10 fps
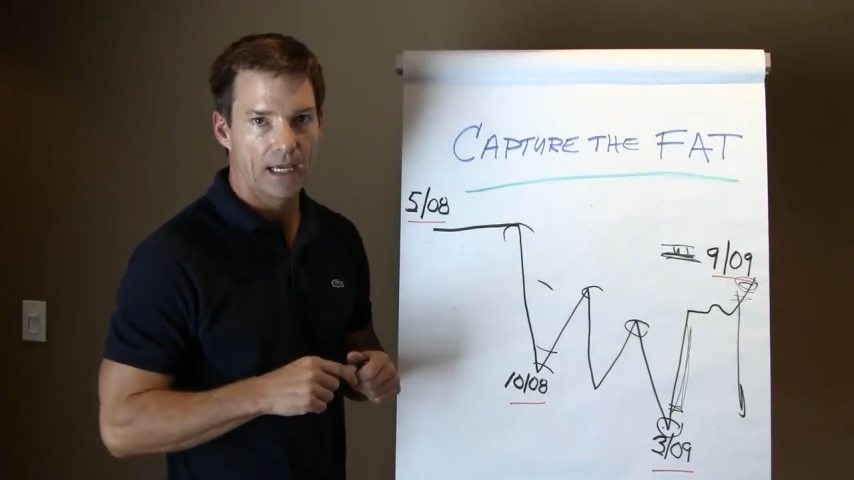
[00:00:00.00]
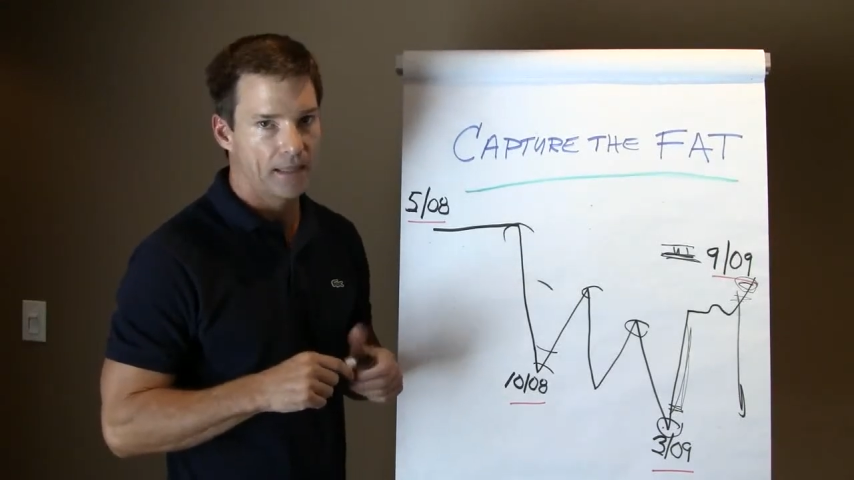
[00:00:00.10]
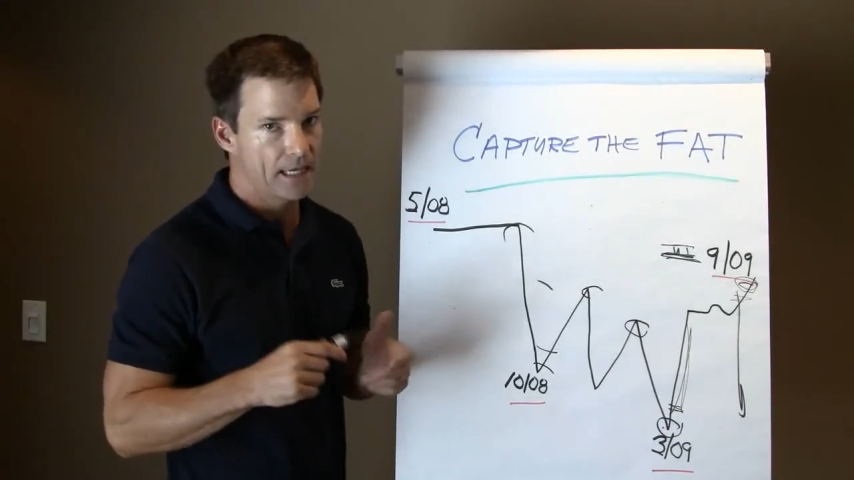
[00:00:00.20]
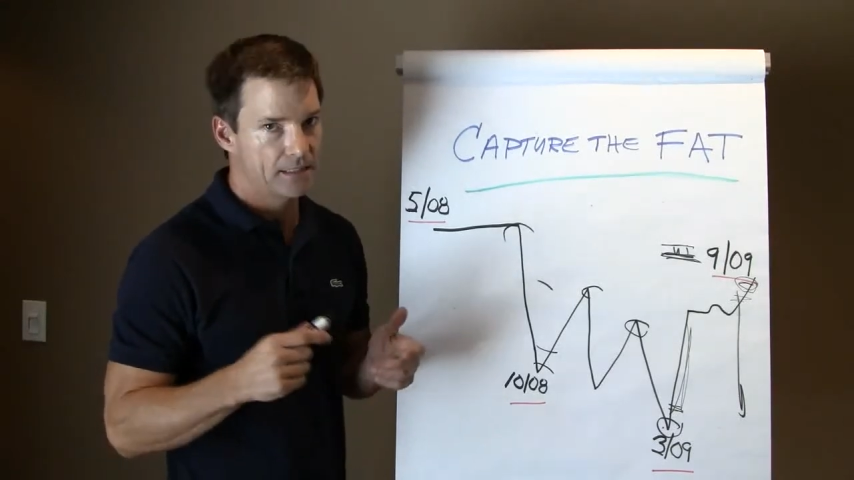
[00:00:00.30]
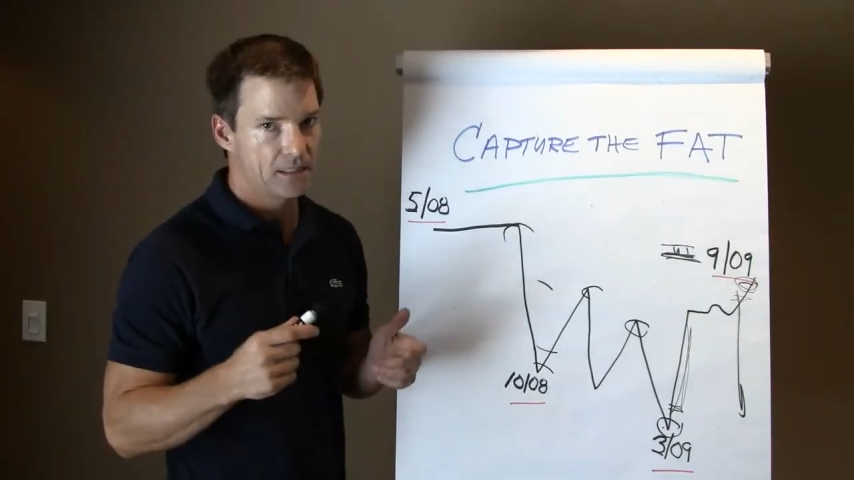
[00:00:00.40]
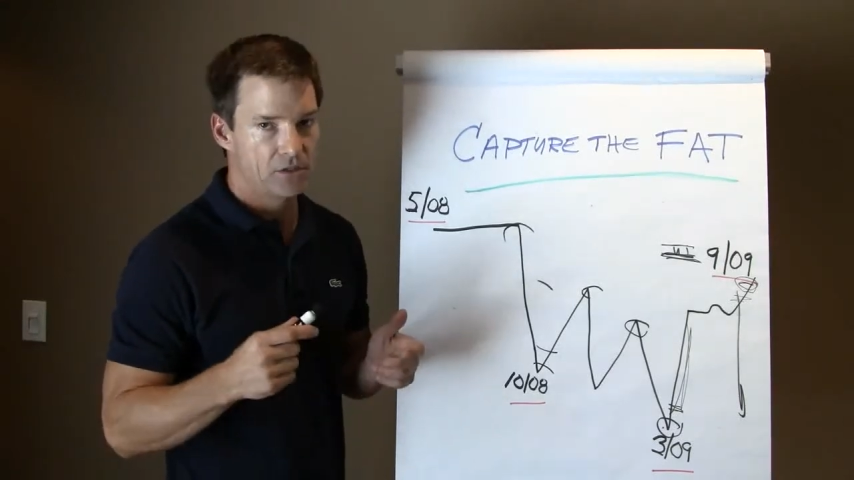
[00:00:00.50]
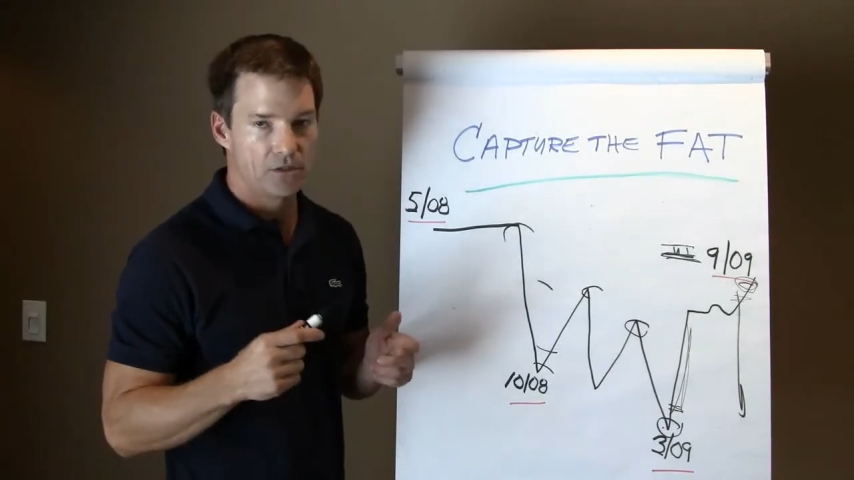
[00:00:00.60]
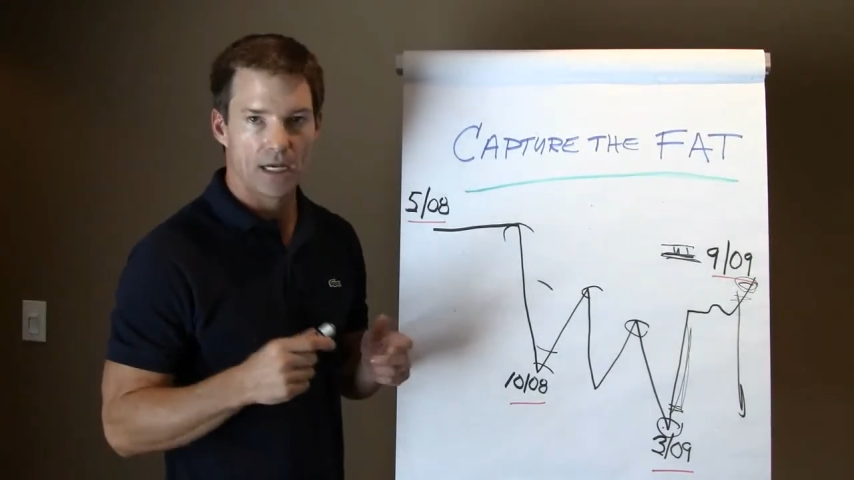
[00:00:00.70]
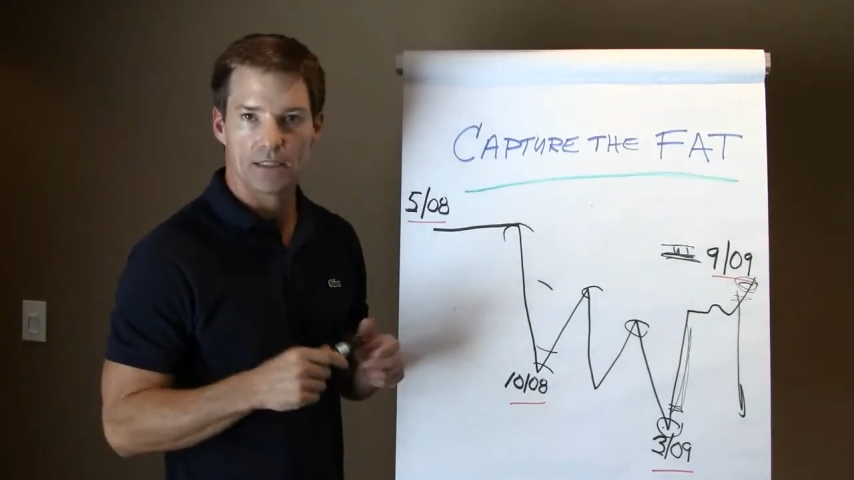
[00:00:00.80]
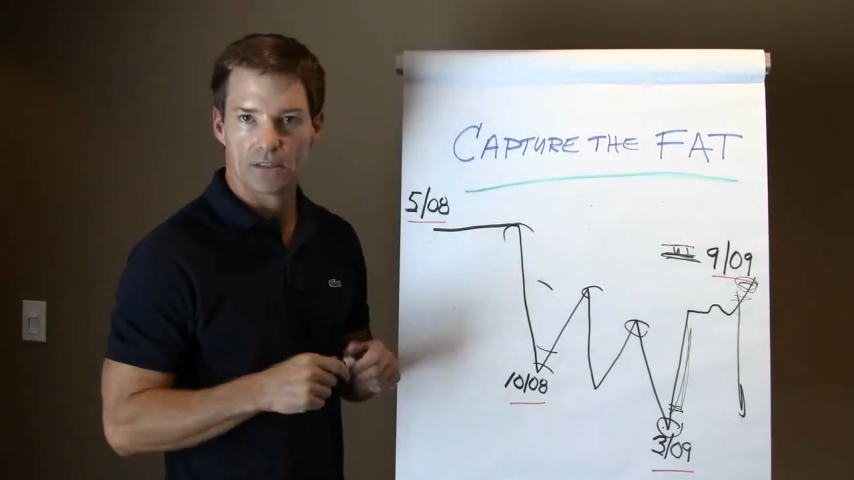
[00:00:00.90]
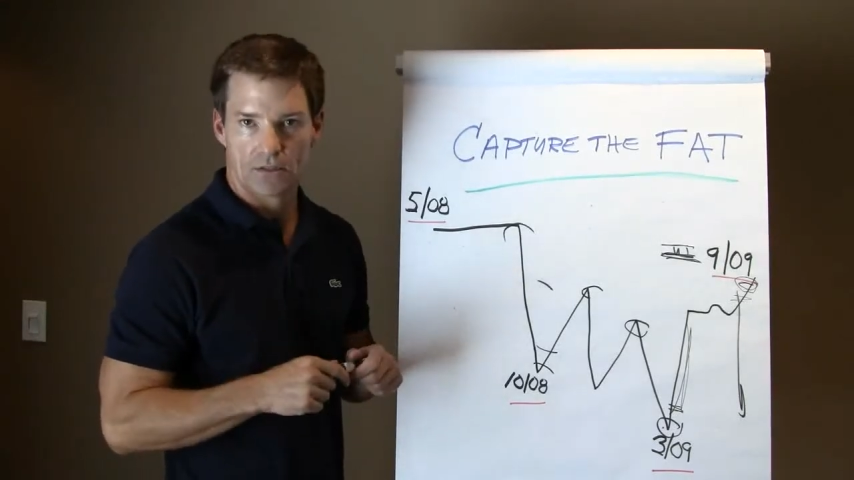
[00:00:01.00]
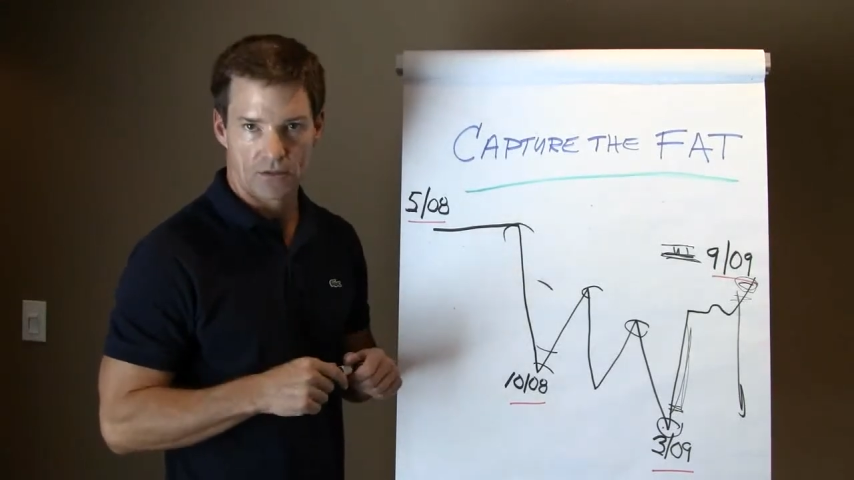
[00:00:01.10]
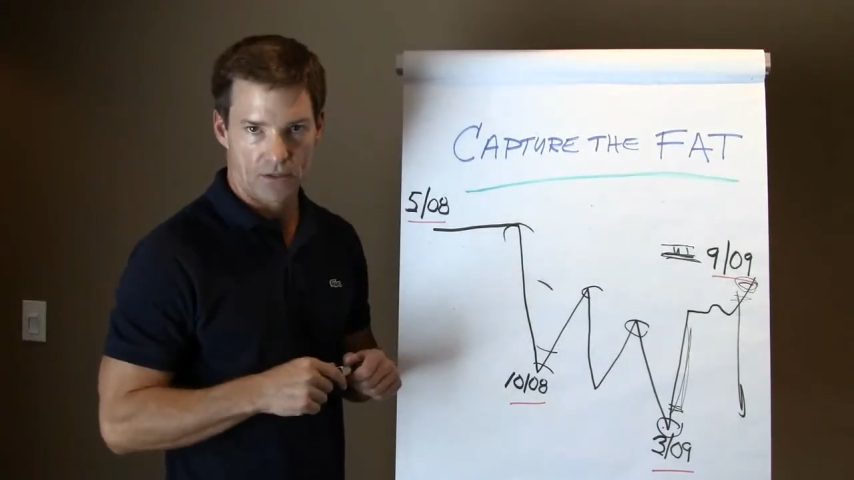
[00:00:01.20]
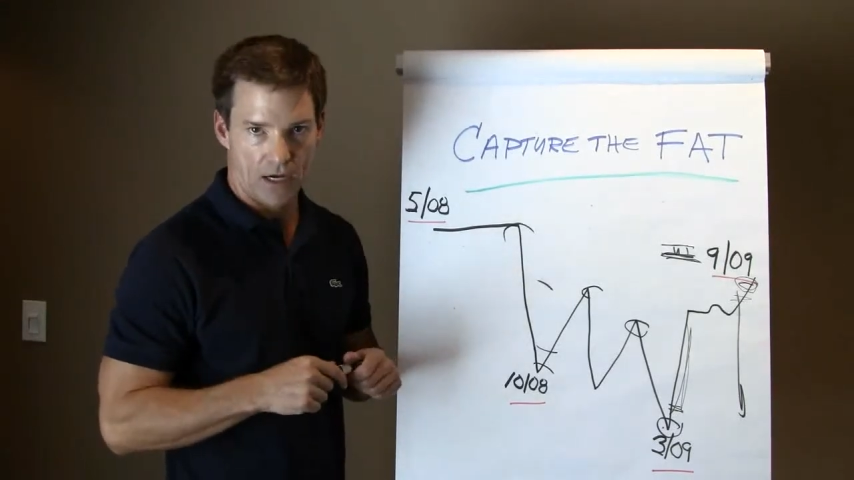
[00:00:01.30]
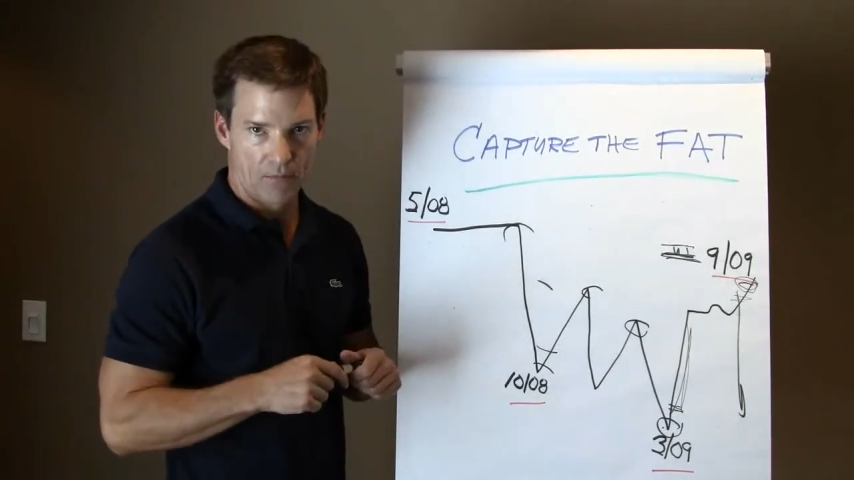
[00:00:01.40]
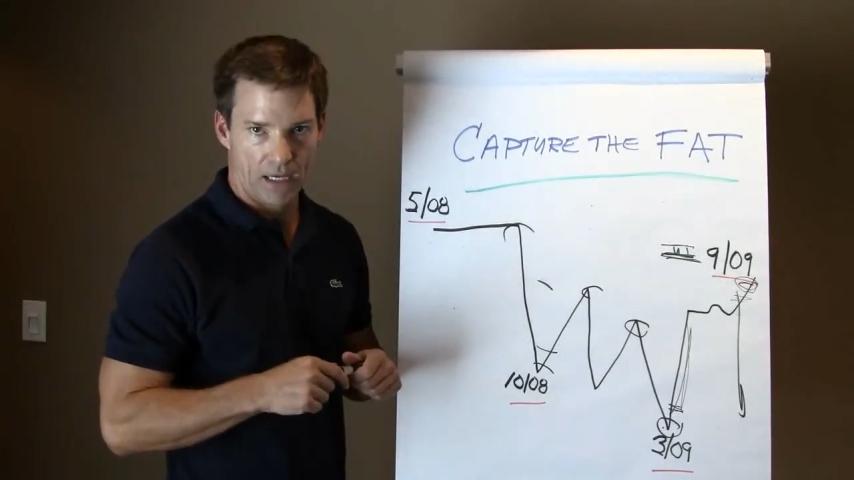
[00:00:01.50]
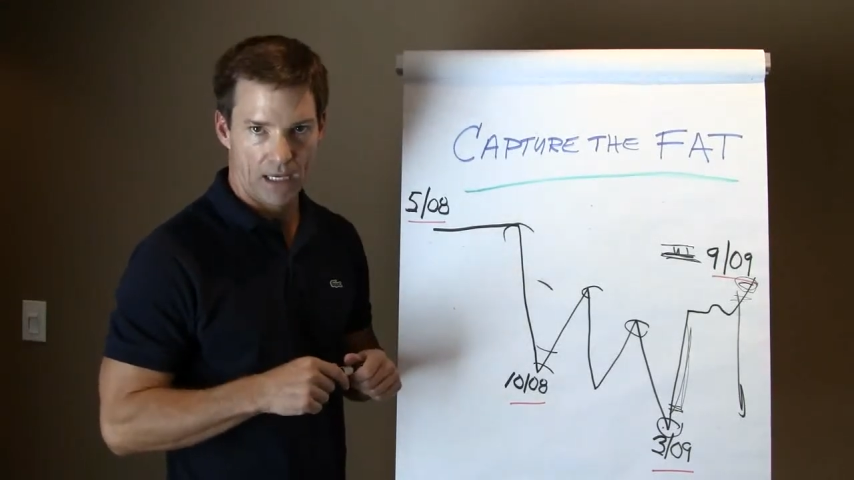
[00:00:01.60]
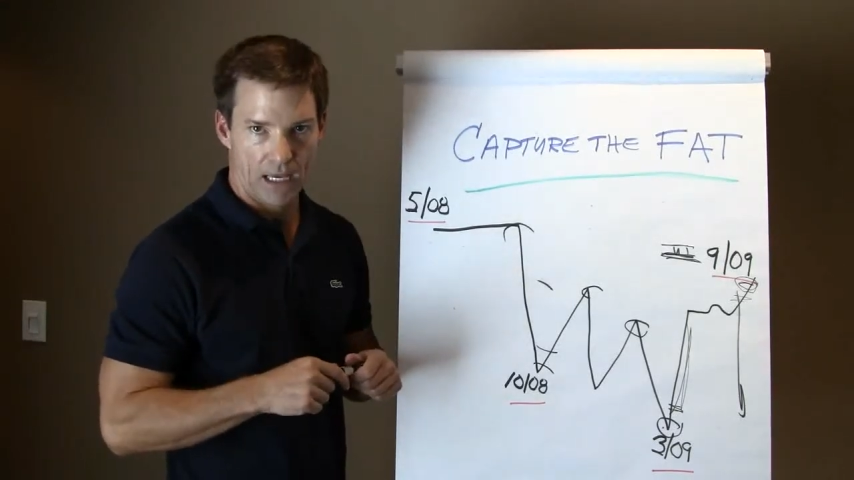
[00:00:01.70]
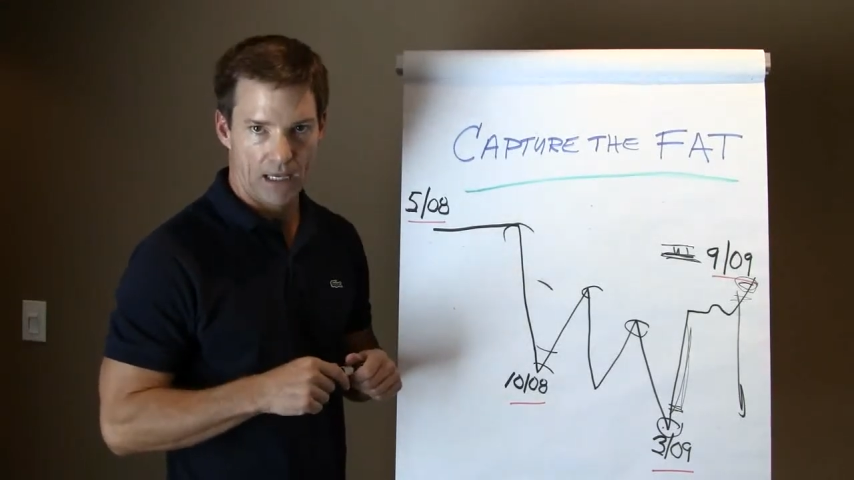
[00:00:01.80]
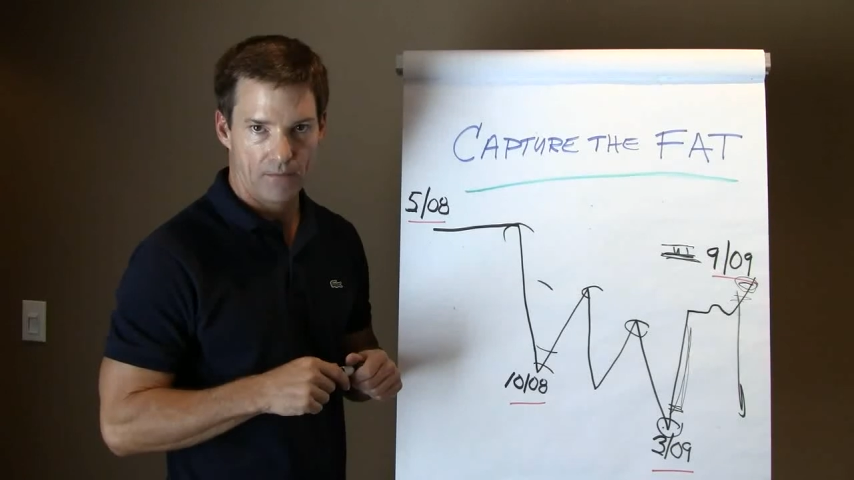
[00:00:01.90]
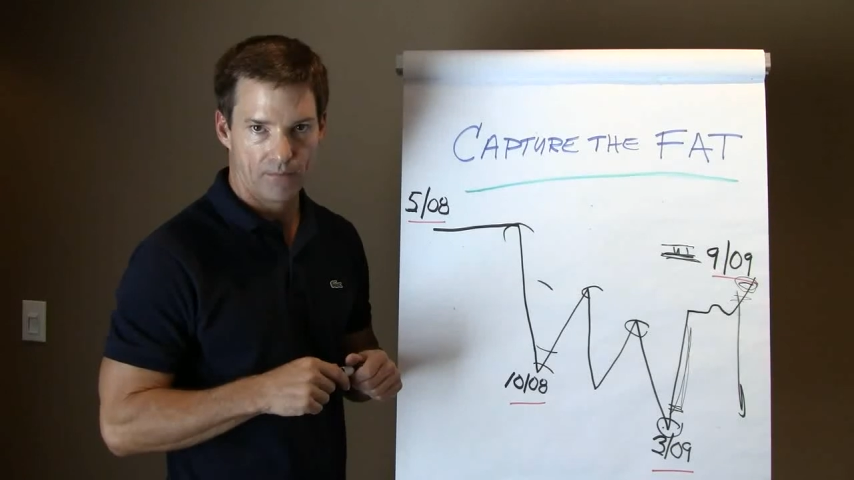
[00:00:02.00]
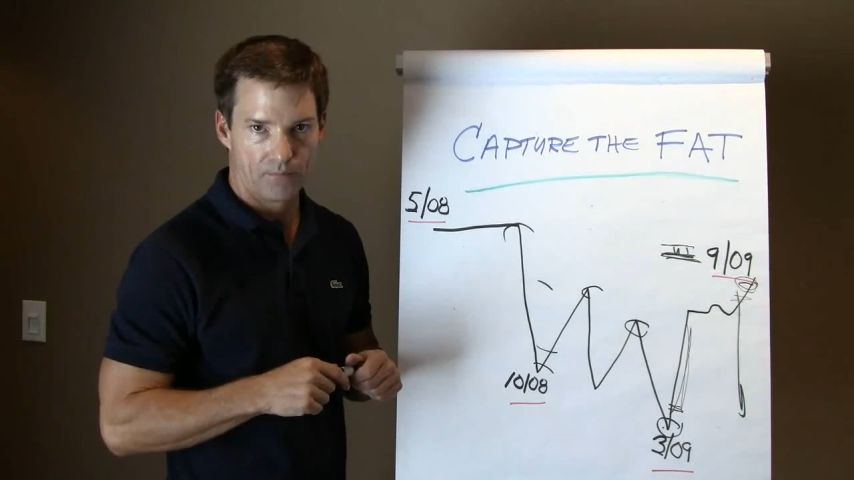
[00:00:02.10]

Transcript: And that's it, you guys. This is Doug McKay